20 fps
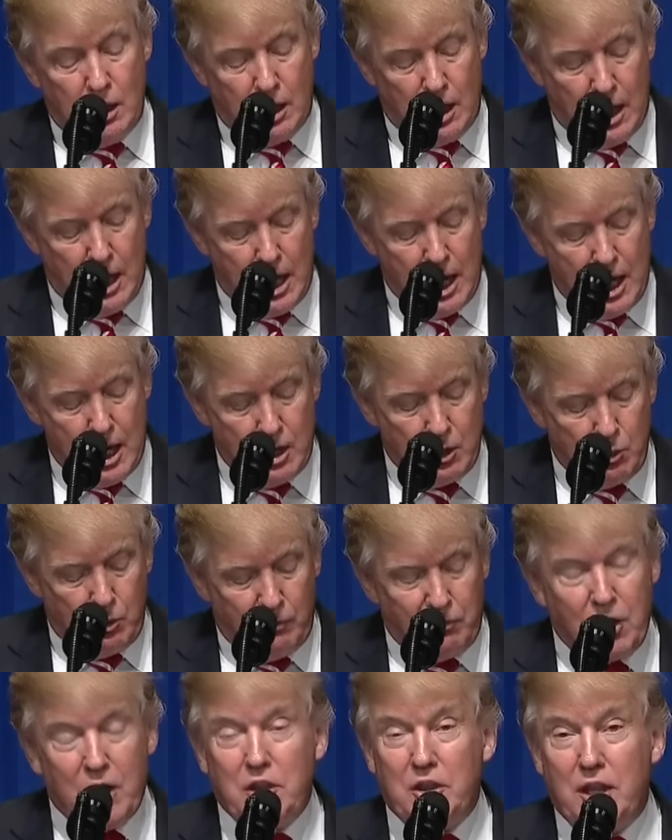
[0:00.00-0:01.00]
And
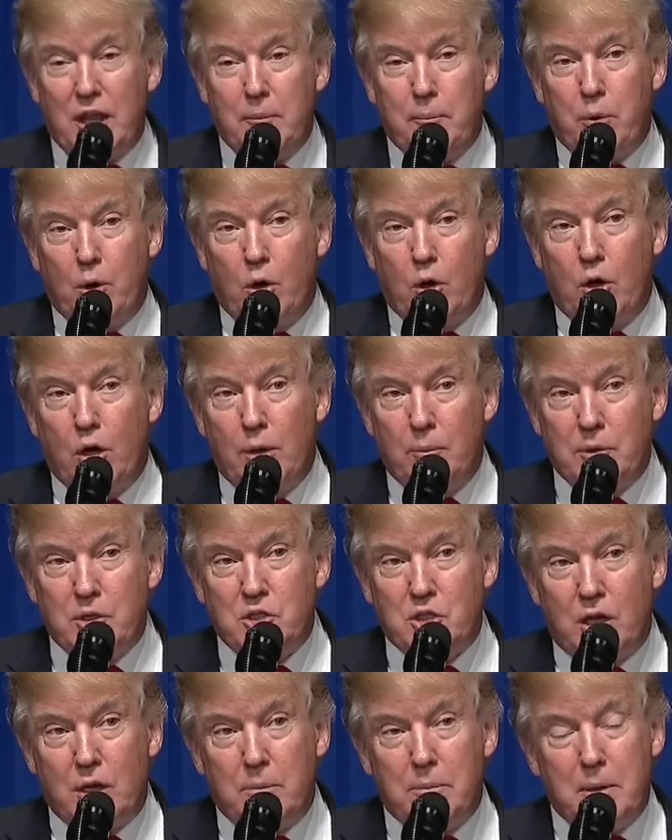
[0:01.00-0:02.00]
we've got that program.
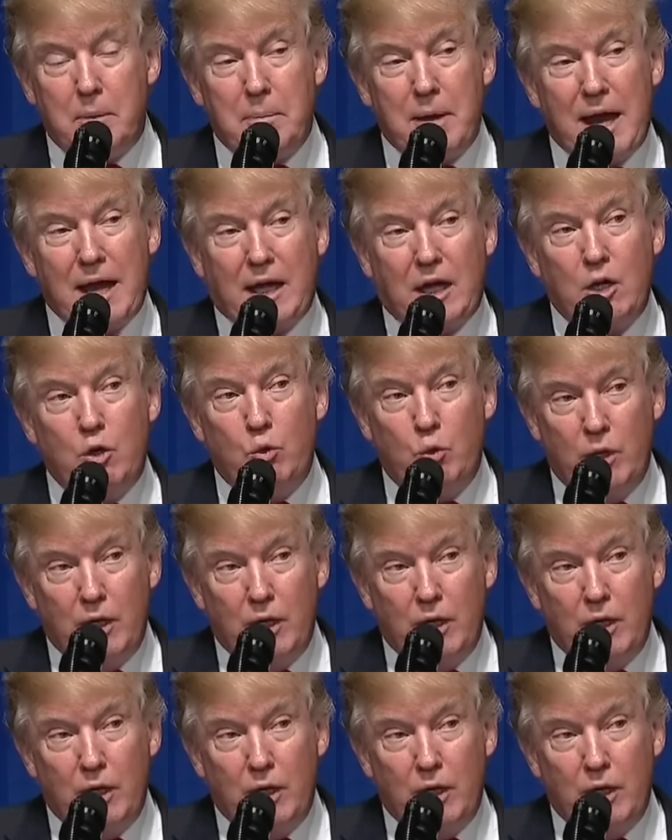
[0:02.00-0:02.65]
It's going to be back in